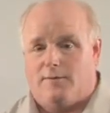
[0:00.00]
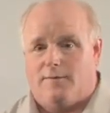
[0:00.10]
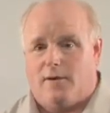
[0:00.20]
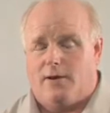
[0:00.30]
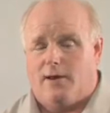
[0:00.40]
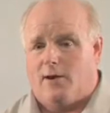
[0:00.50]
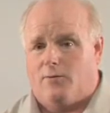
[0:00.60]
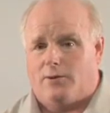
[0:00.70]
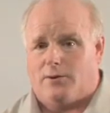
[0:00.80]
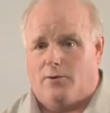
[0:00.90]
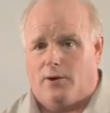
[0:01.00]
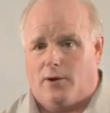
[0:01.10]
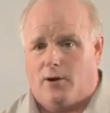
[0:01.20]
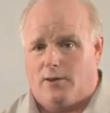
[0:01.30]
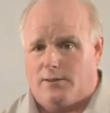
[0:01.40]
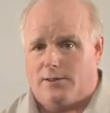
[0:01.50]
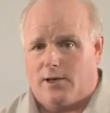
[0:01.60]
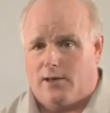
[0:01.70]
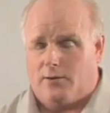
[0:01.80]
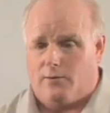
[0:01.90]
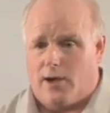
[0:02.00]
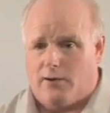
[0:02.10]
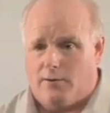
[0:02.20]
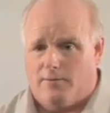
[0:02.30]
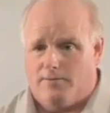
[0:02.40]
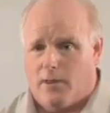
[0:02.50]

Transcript: to find out what's going on inside your router.